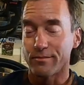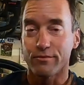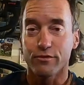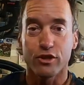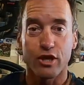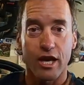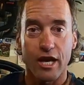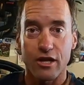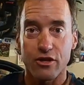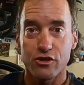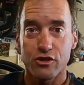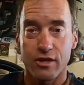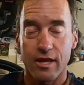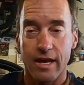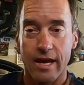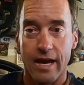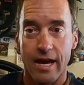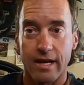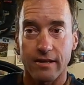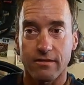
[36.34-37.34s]
changed
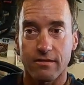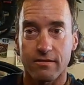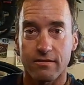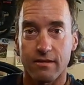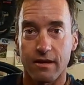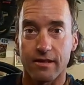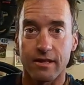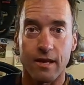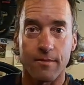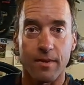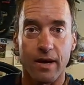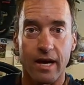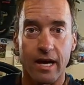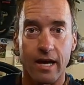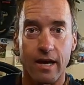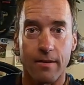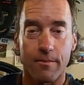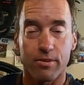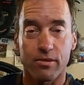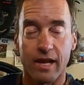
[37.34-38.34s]
that, and then
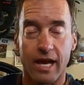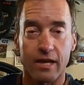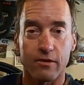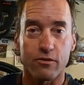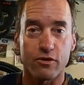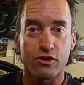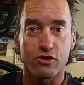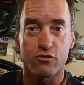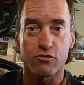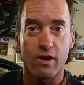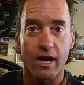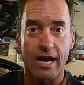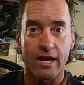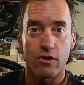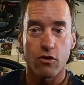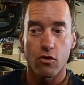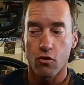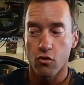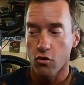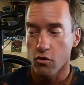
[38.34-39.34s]
my plan was to
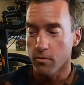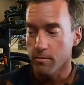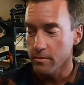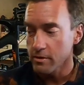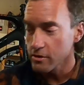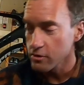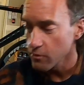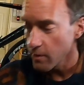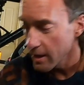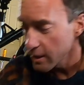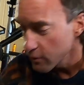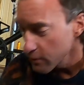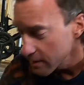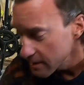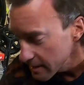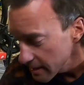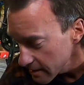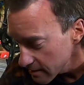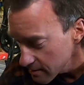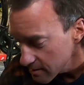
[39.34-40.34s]
ride home so I could
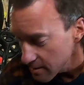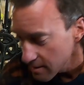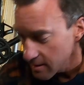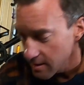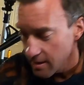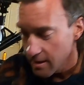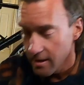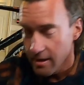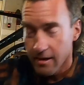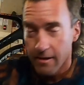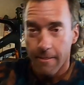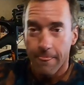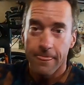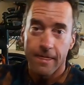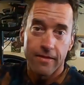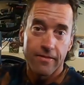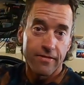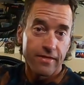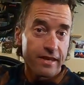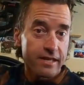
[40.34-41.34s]
get
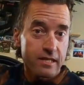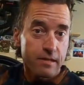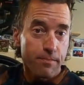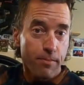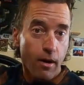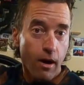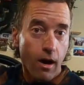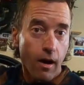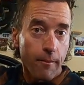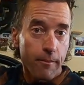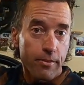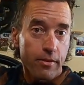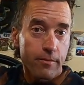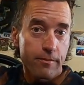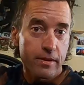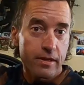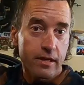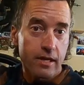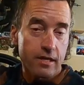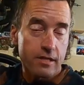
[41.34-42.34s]
this pump
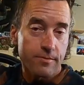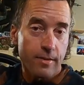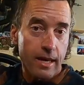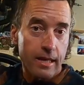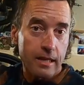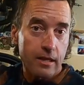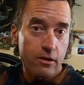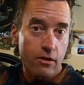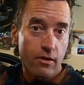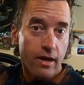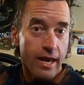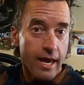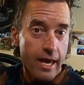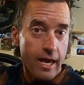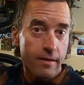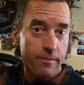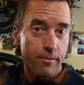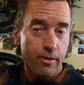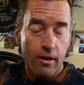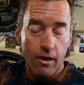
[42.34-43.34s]
because my little
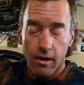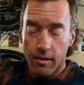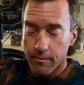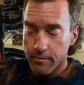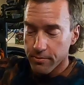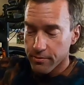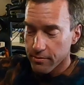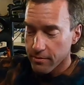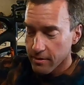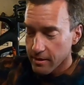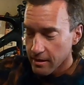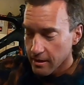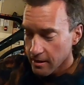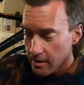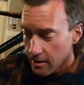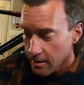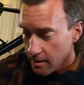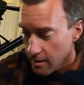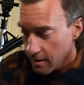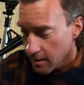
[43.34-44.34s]
hand pump
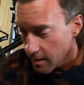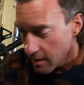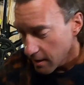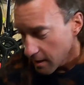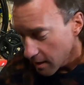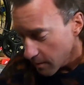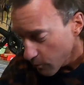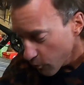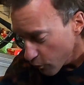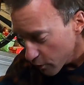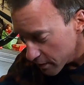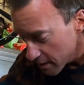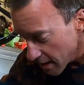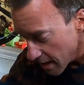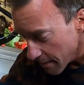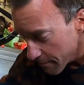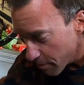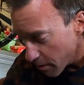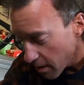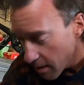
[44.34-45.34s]
would
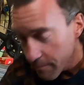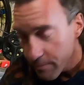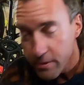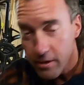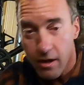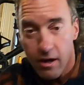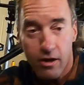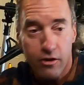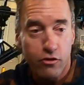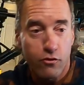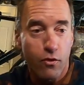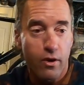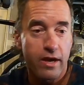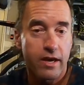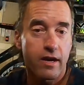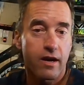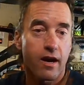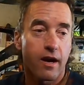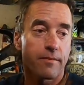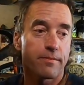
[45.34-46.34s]
not pump it all the
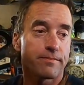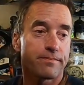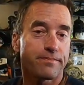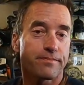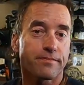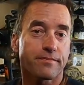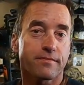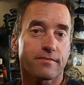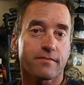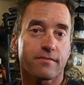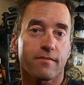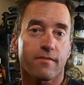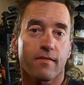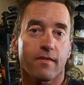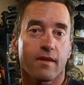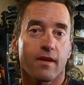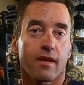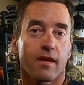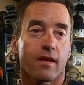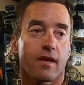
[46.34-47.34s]
way up.
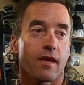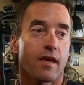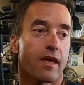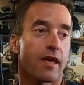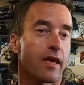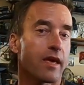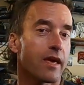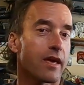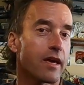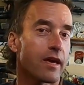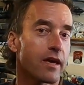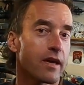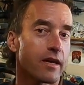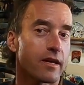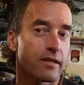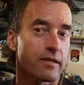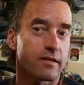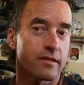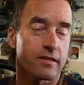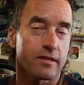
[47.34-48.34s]

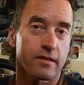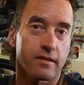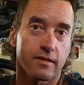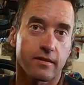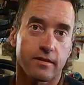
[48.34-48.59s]
And